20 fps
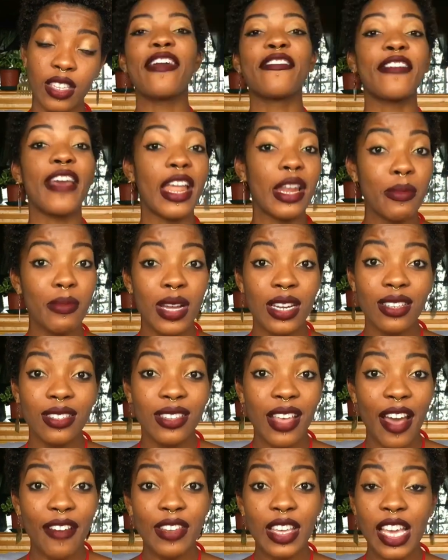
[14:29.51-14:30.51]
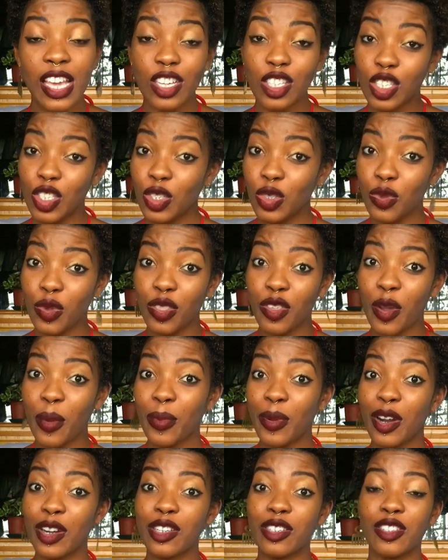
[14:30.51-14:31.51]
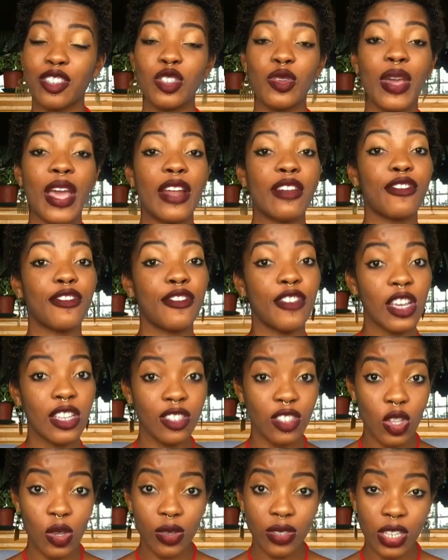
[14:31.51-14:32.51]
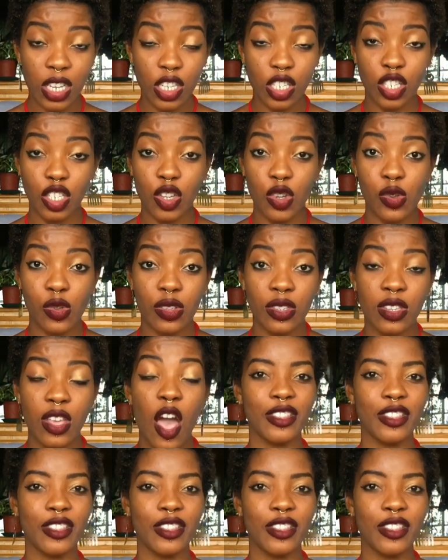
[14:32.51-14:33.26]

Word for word: if anybody's having issues with your products you can fix those issues